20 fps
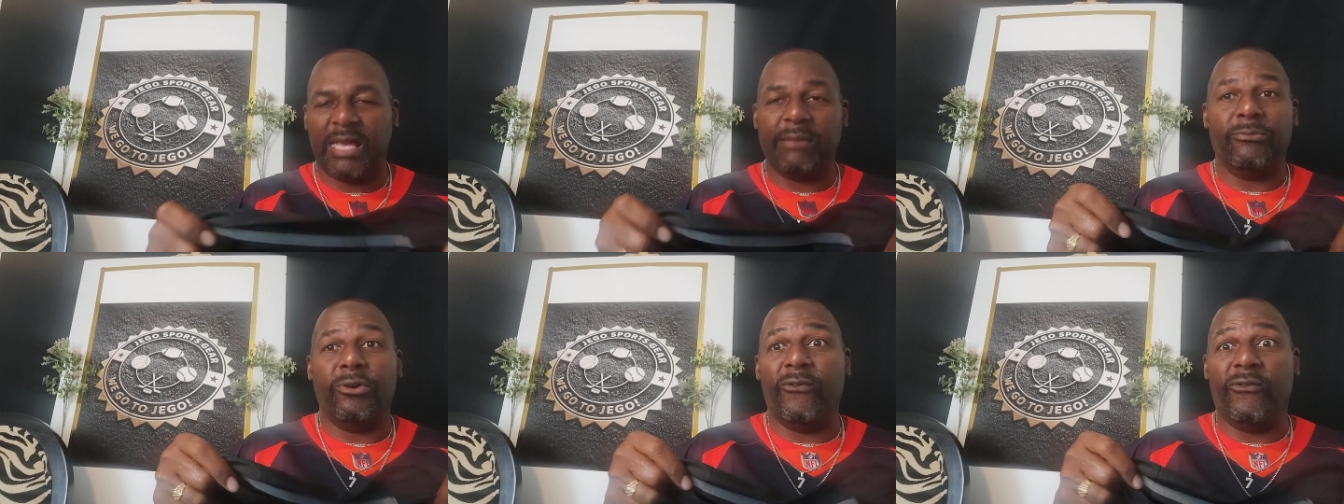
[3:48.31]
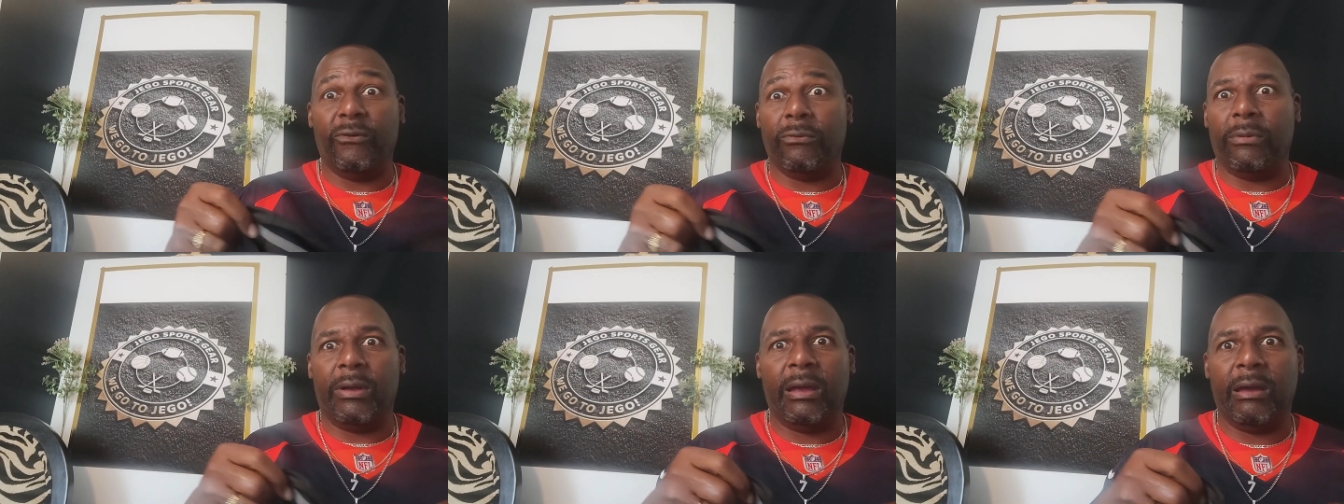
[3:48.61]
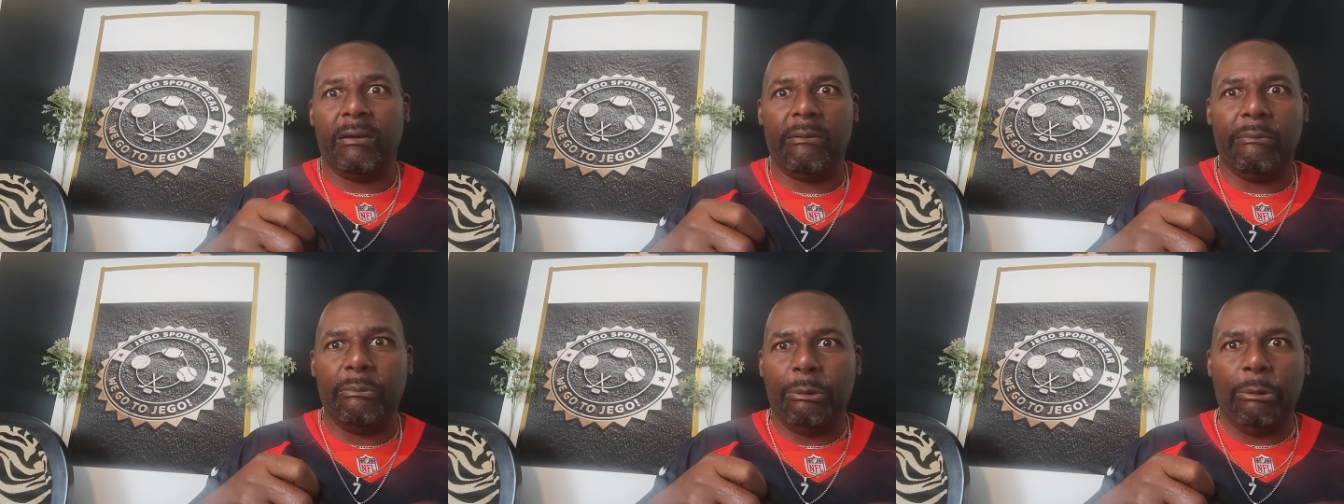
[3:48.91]
They move
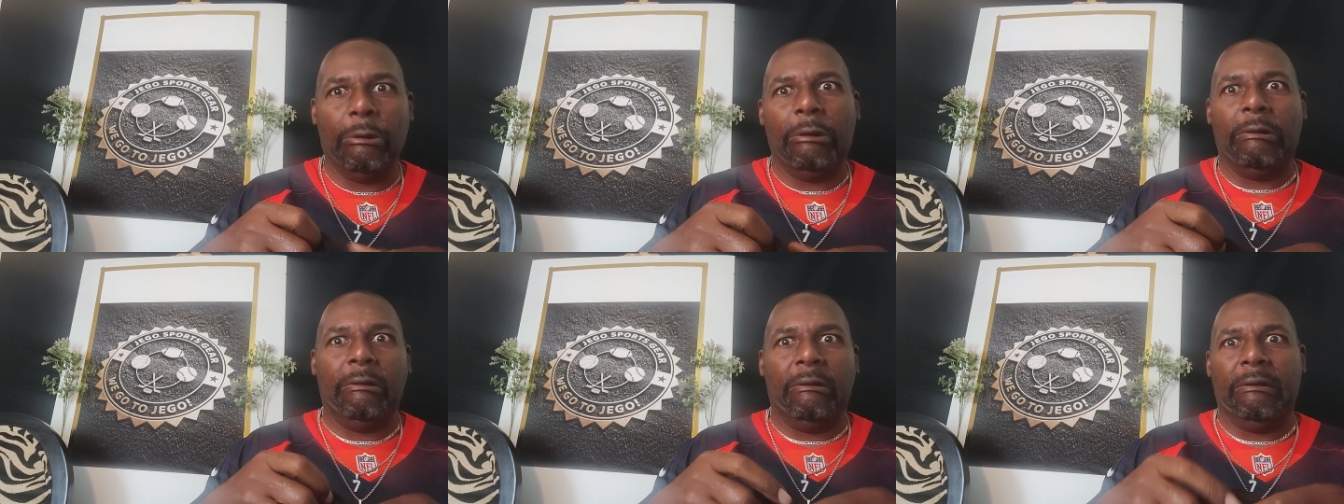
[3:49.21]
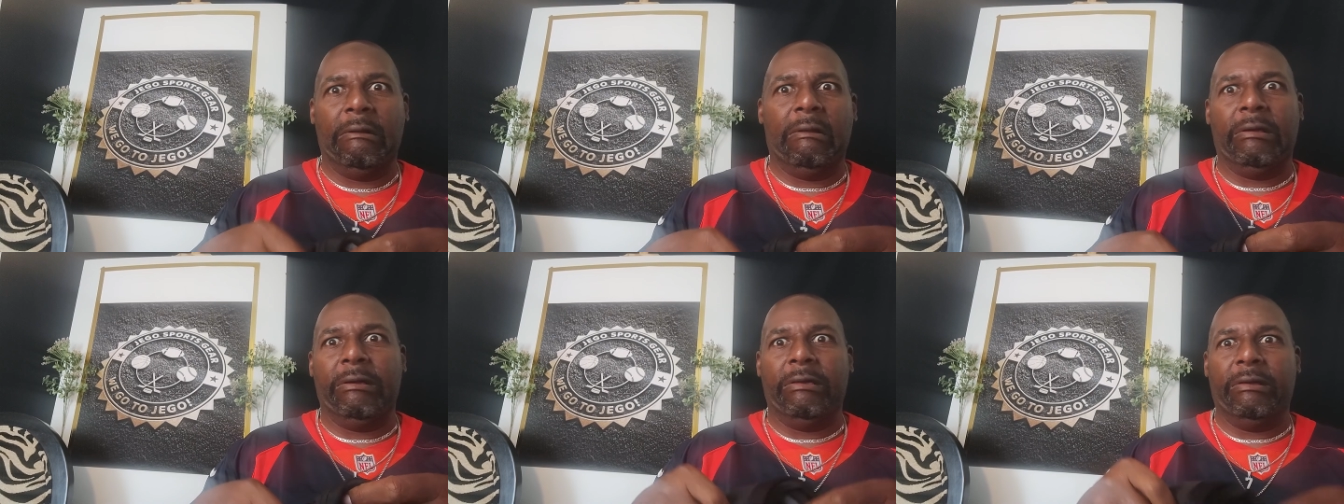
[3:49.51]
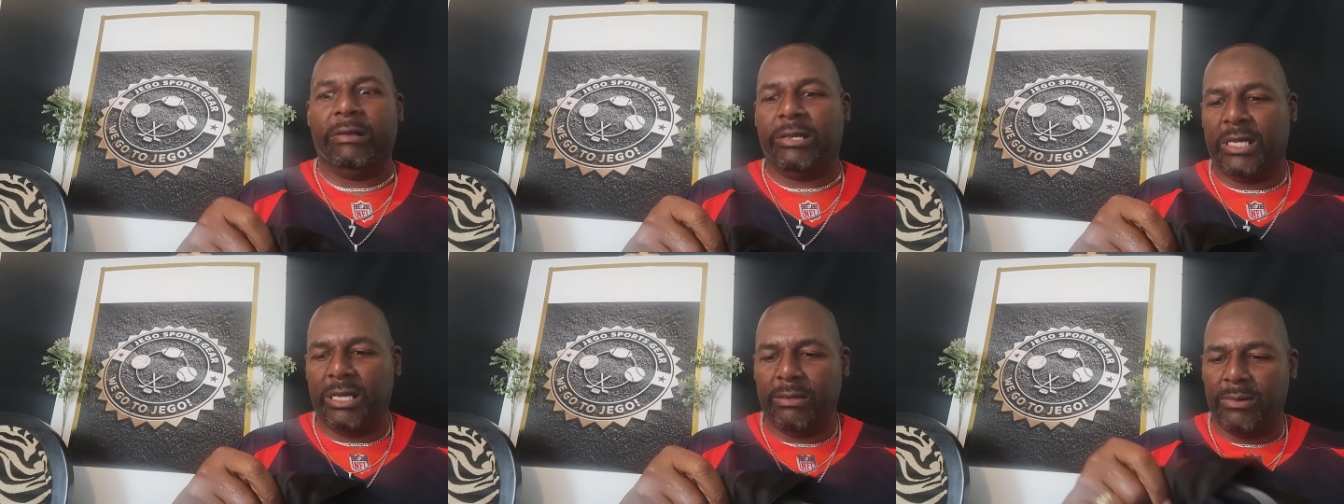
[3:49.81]
around more than any
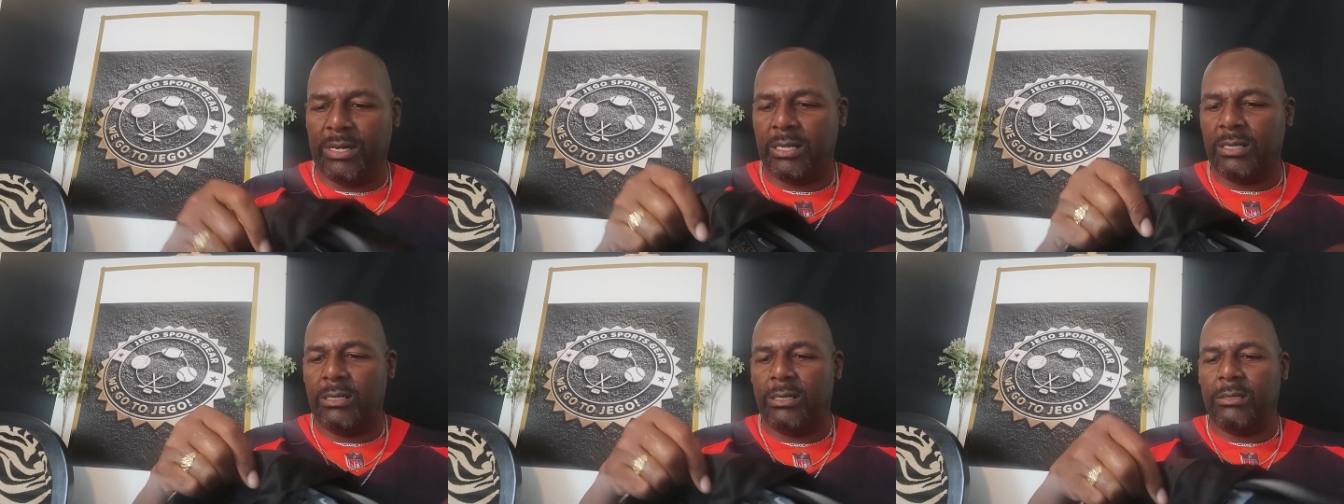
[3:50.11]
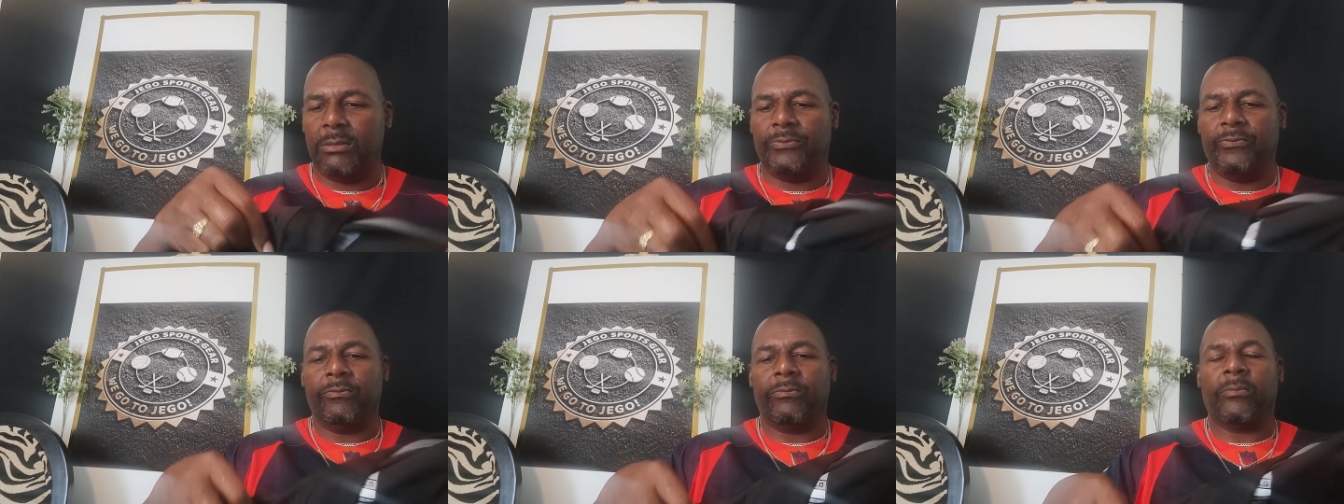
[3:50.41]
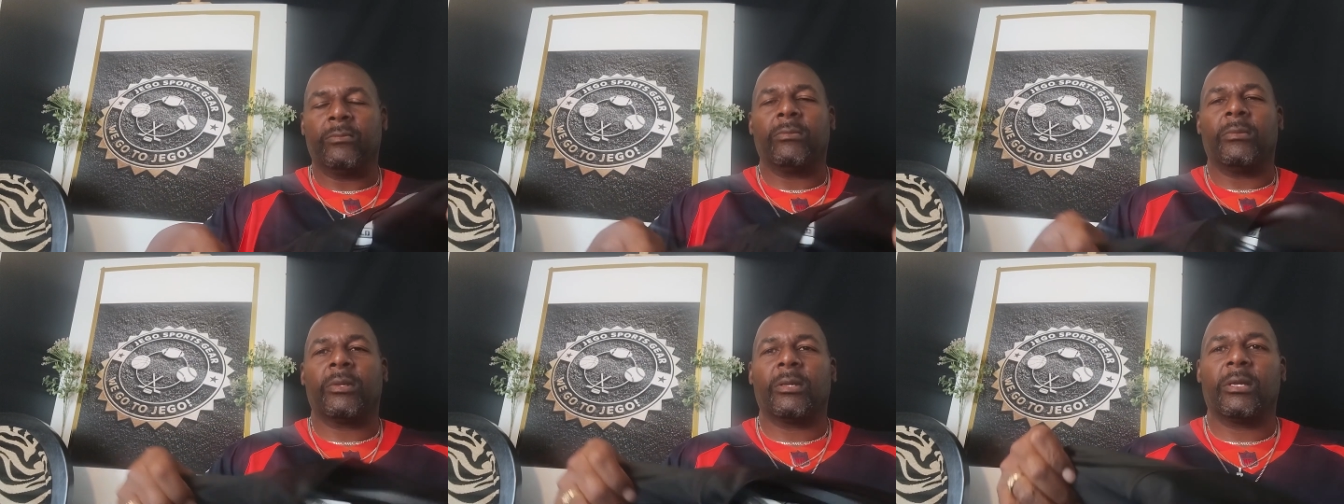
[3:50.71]
other team I know.
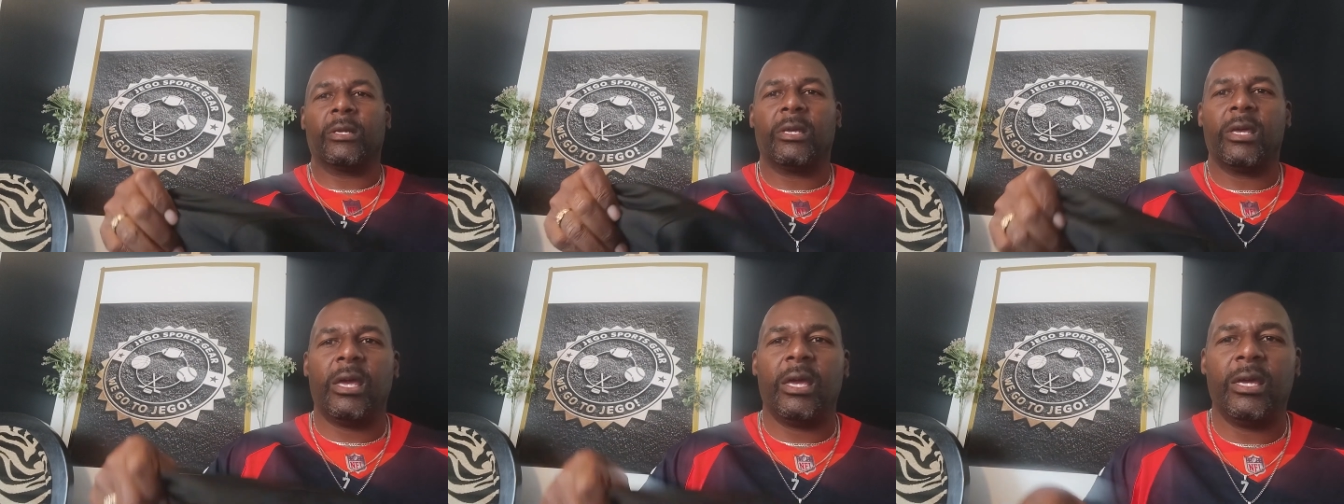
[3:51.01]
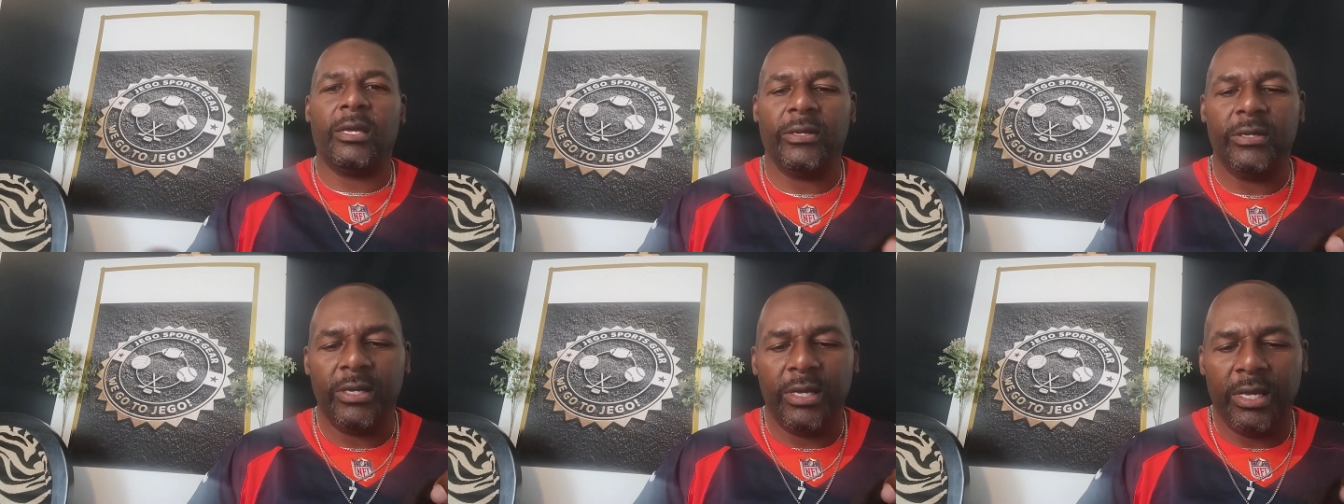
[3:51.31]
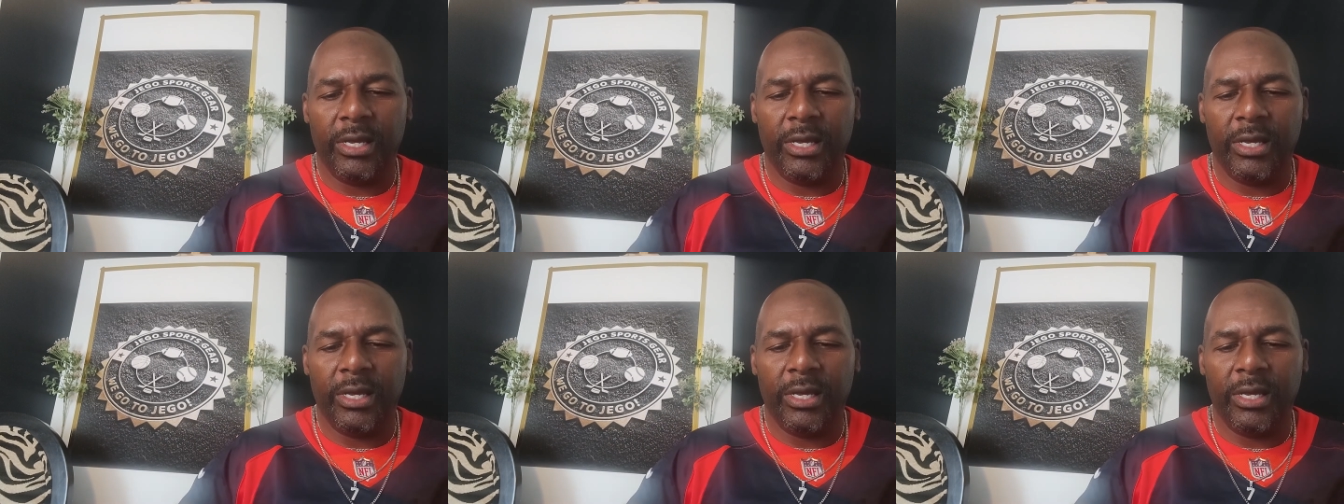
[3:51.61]
Okay.